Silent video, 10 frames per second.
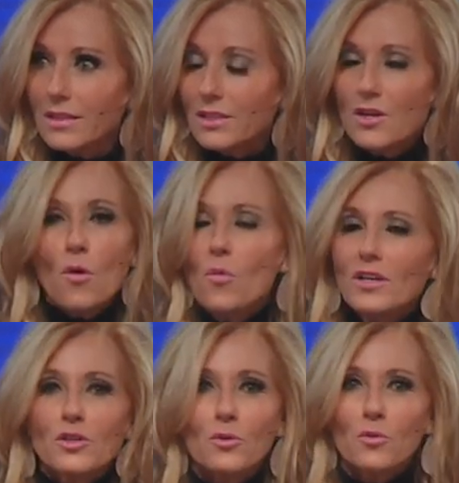No
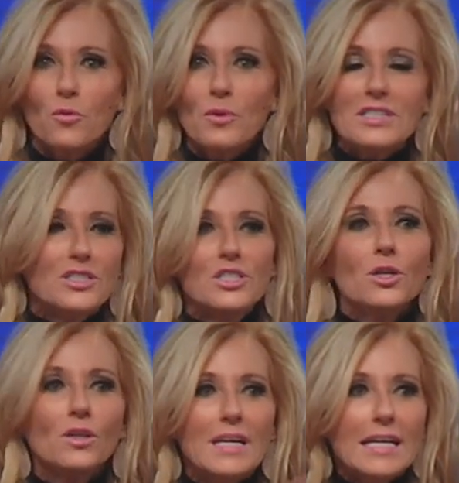wonder we
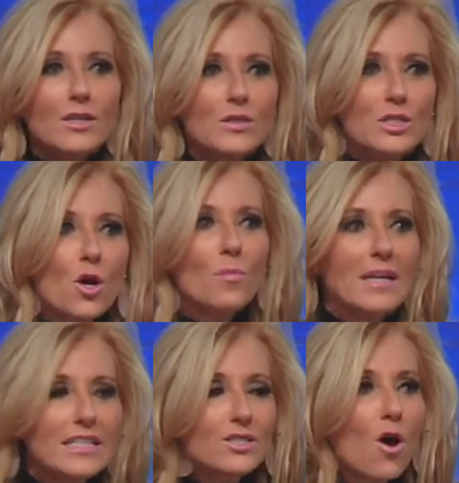still hear so many
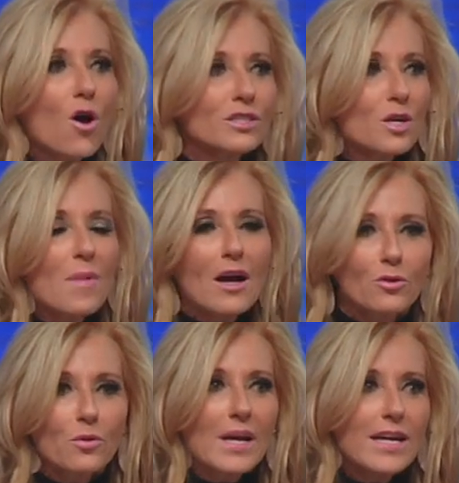songs about
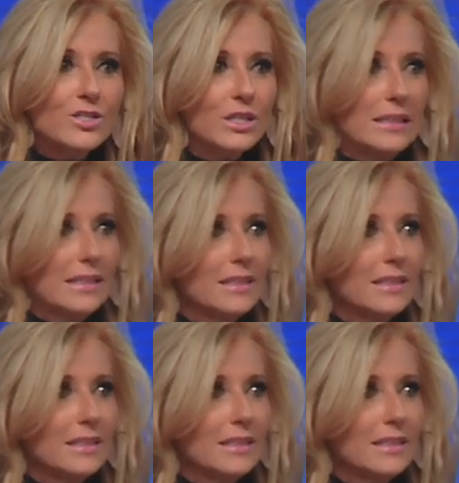creation,